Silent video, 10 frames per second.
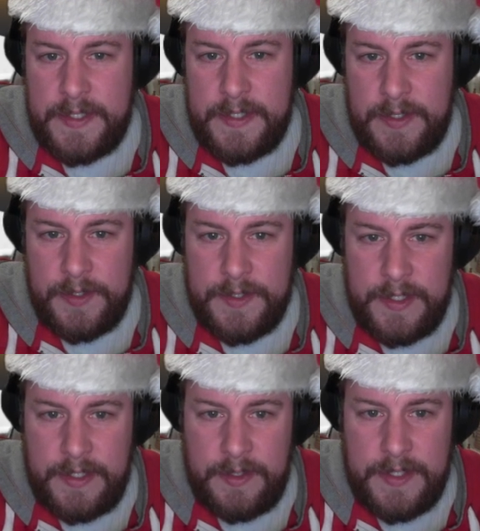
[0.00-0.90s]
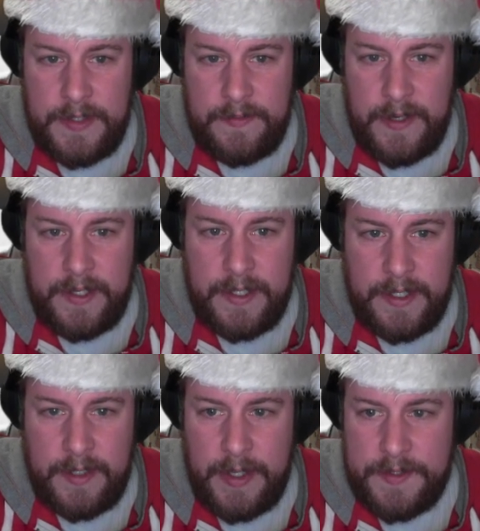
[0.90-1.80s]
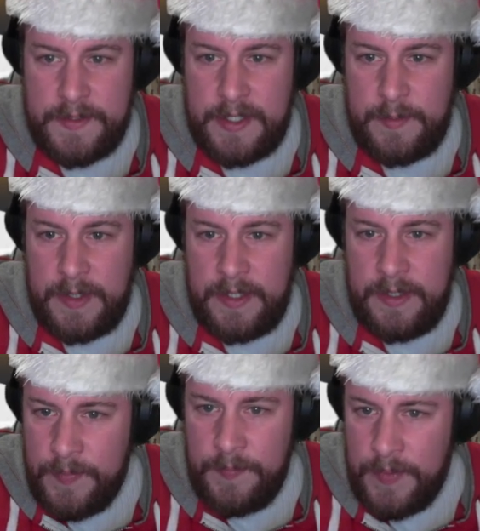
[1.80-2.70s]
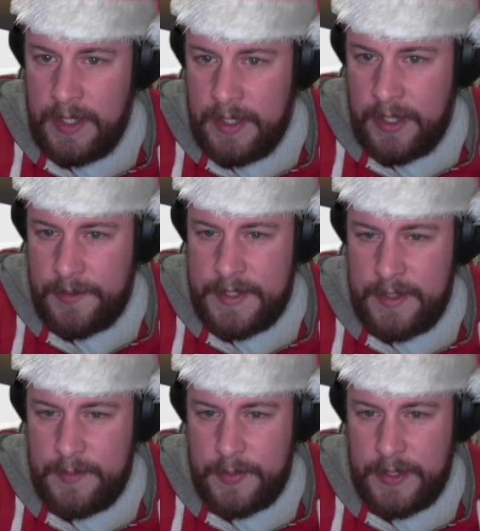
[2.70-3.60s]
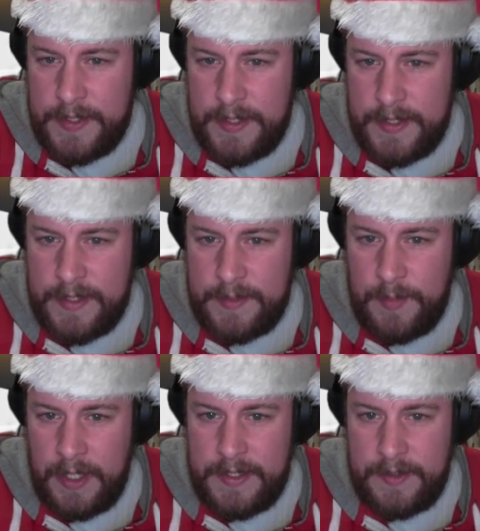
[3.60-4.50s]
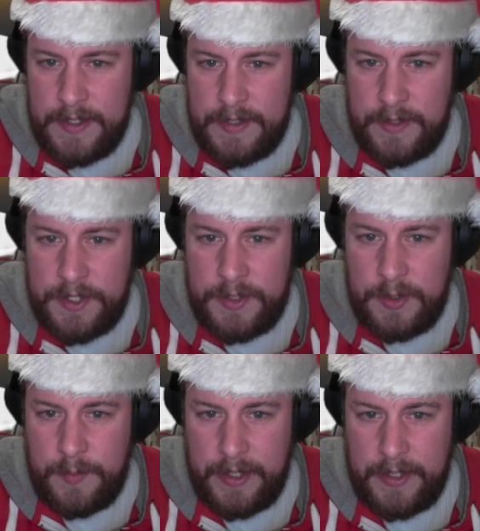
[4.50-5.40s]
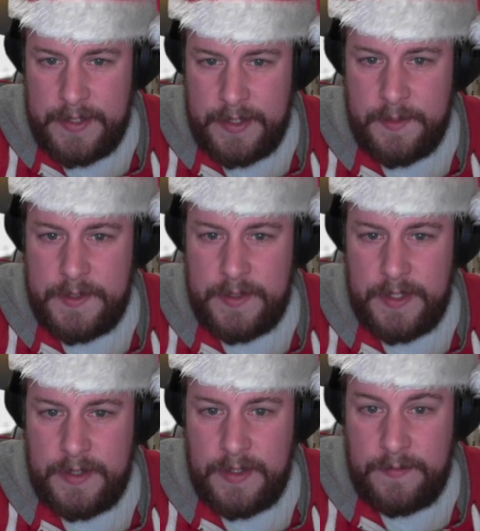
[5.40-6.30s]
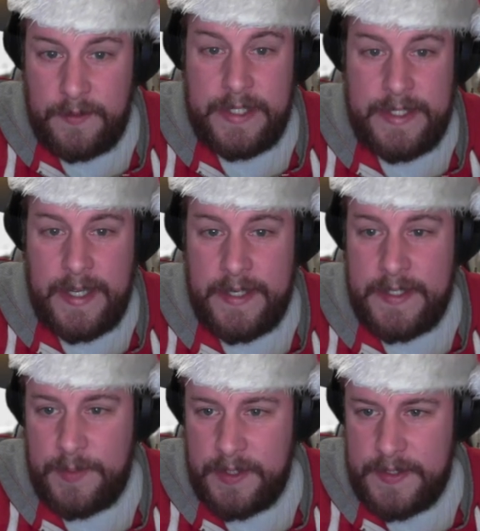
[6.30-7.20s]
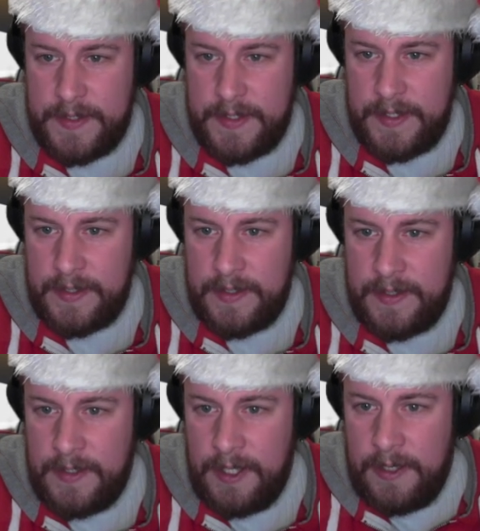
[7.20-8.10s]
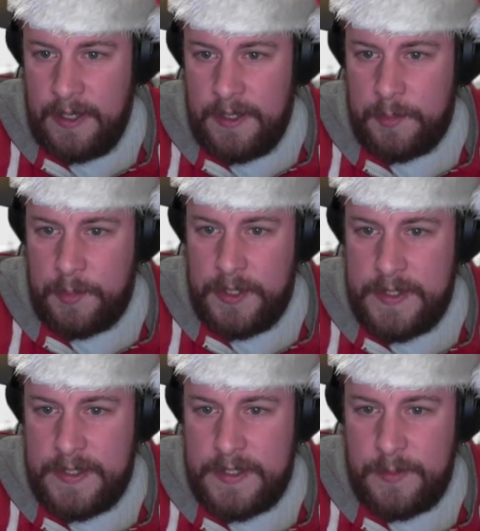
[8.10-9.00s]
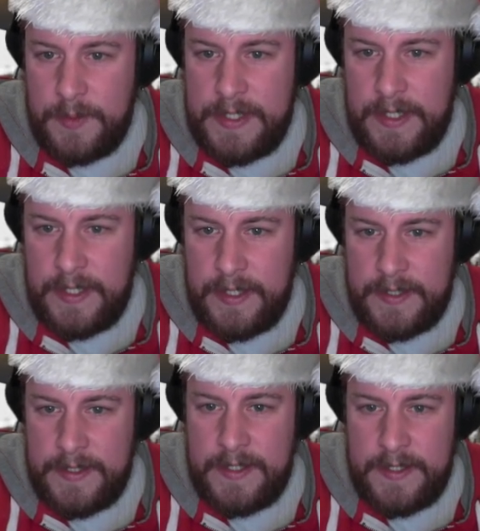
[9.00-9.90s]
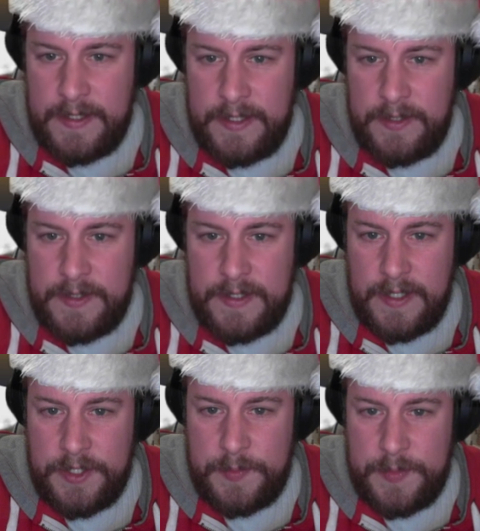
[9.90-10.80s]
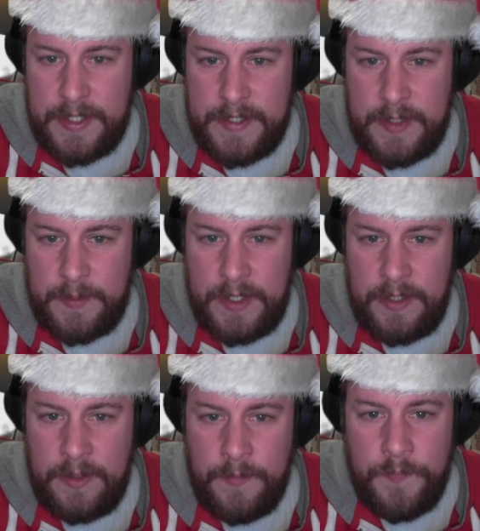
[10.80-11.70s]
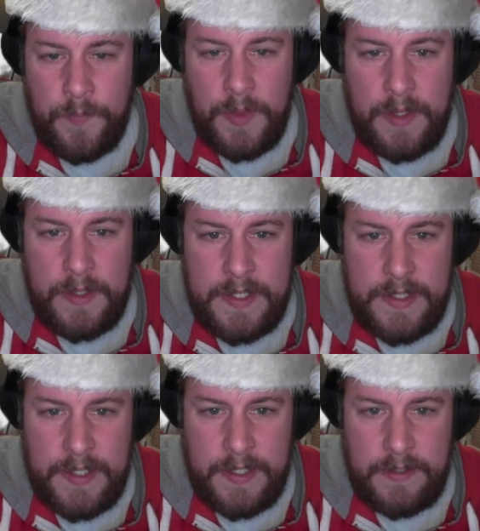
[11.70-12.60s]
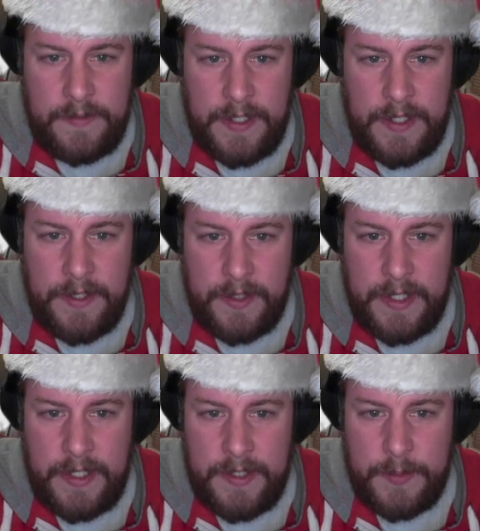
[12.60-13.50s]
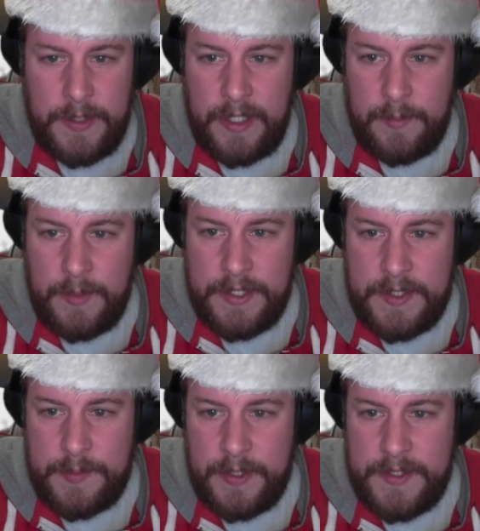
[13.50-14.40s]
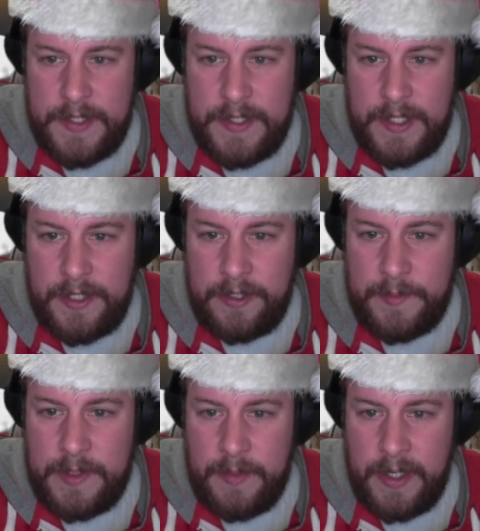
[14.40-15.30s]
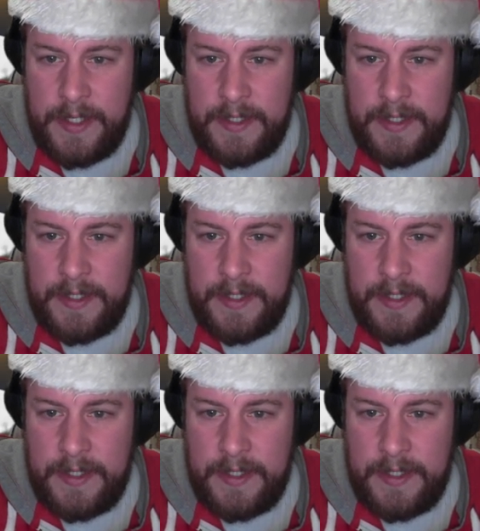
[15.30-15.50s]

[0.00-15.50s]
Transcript: constantly using very high amounts of CPU. However, certain processes might do this for a short period of time for intense processing. The process that we see here consistently uses 100% CPU. This can signify either a hard-working malicious process like a crypto miner,